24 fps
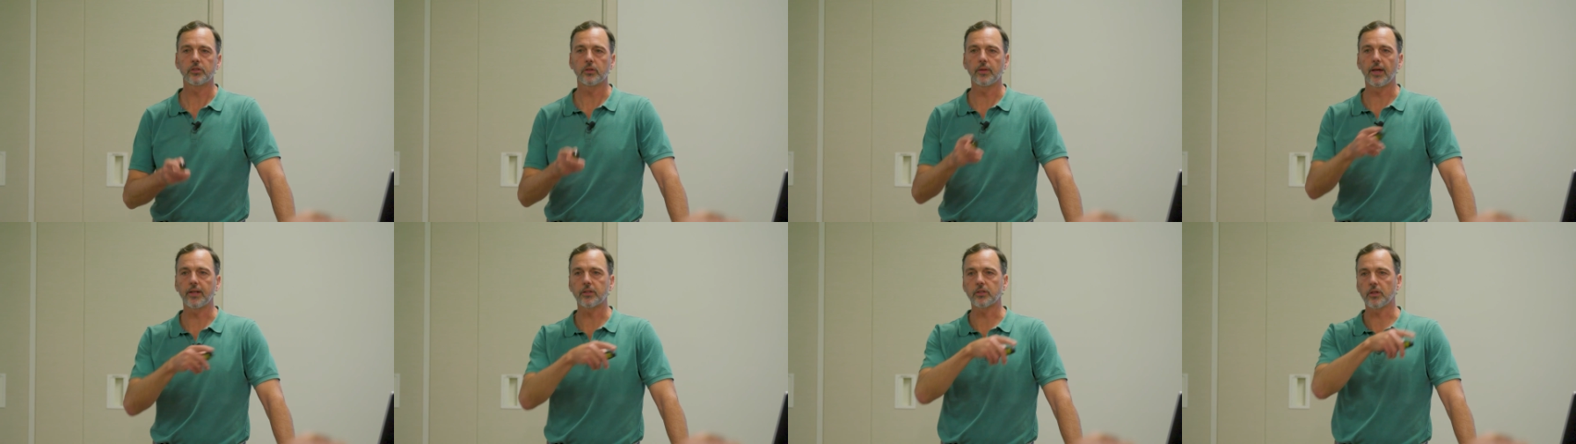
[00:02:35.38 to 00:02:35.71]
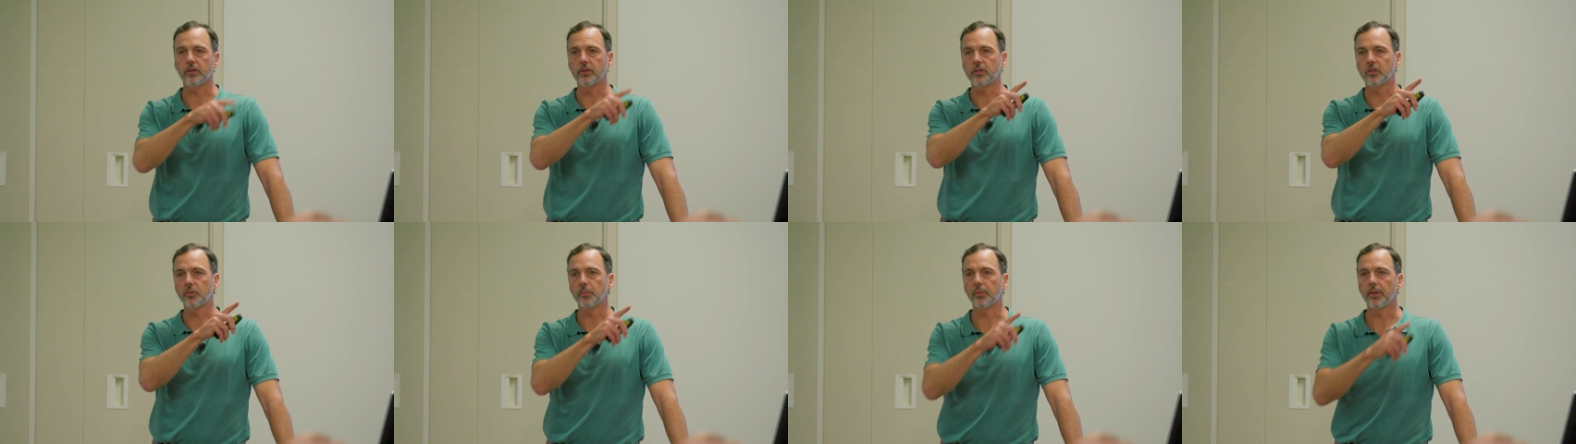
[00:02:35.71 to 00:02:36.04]
so that's
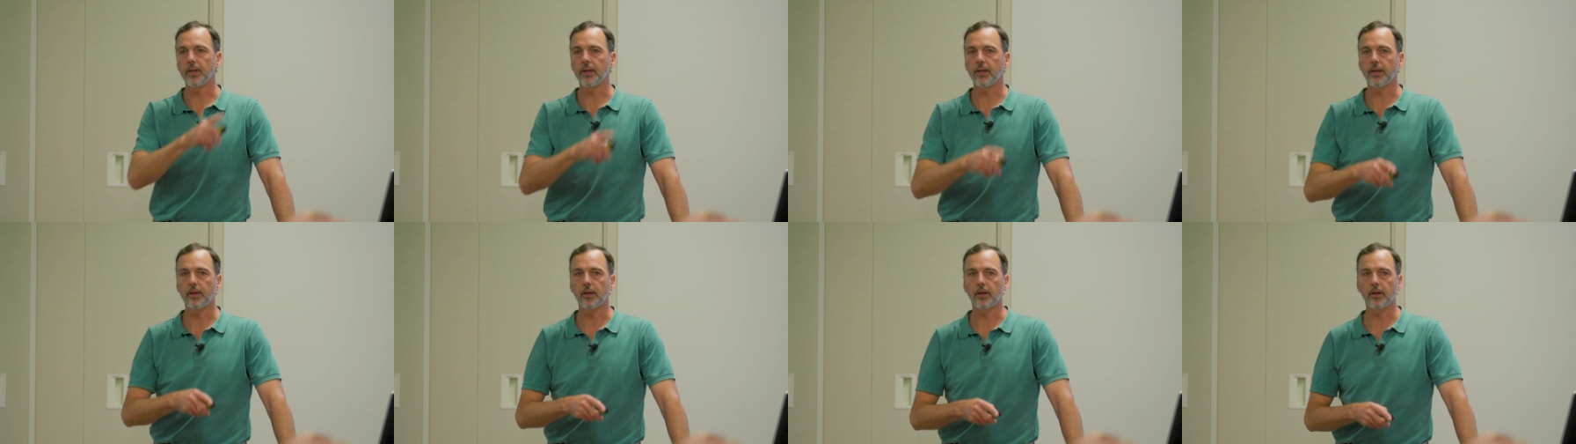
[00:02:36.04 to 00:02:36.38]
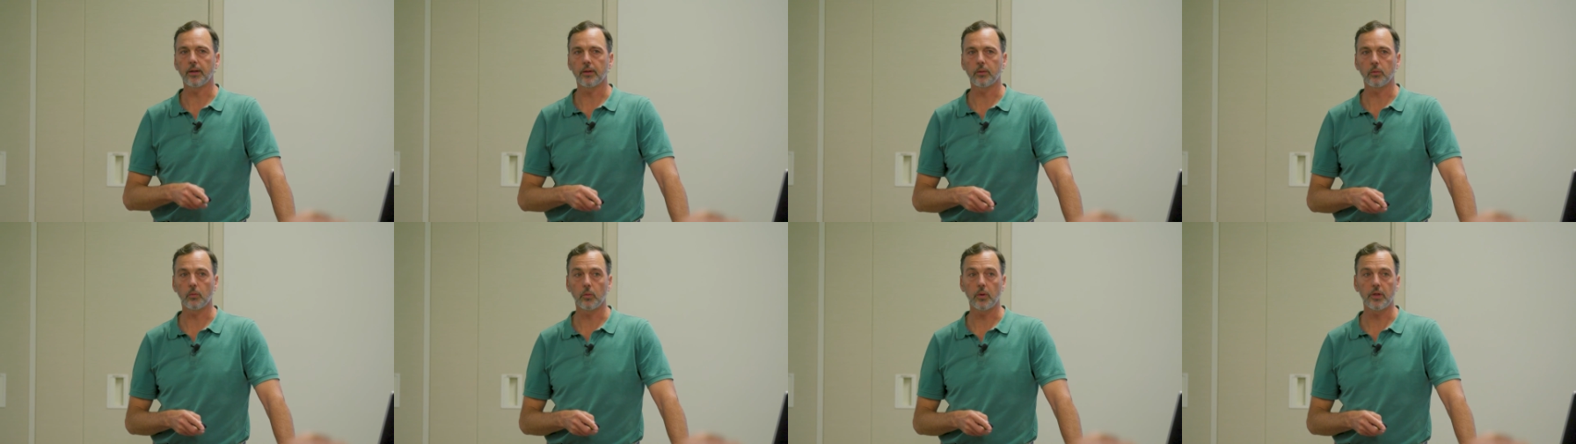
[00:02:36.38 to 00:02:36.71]
on display
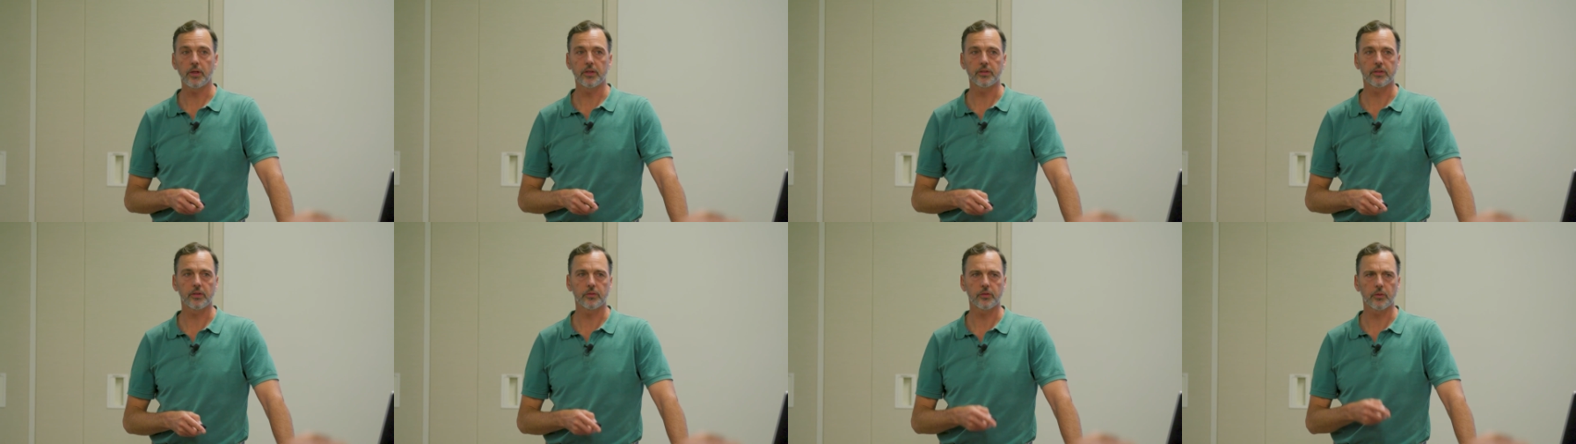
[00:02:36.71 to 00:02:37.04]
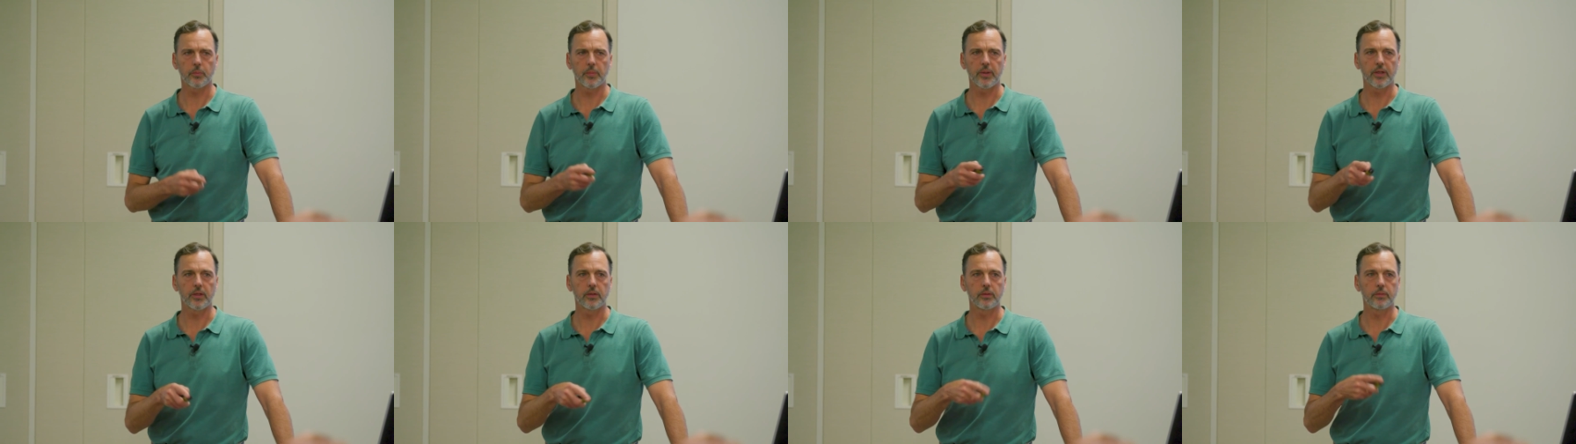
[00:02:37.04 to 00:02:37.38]
or was. There's
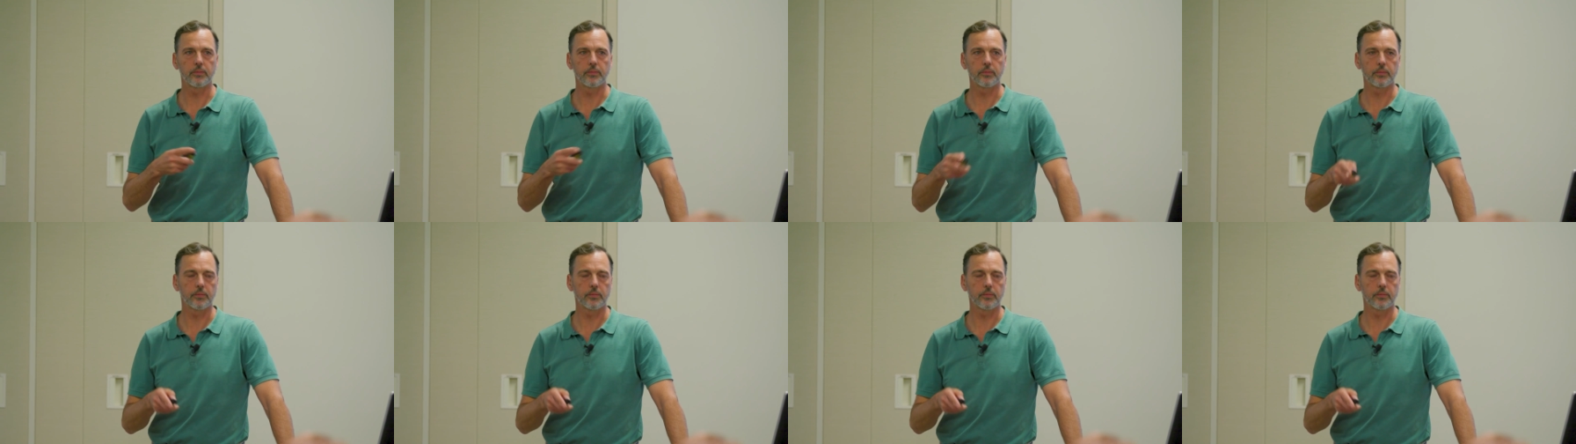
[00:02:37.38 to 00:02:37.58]
a big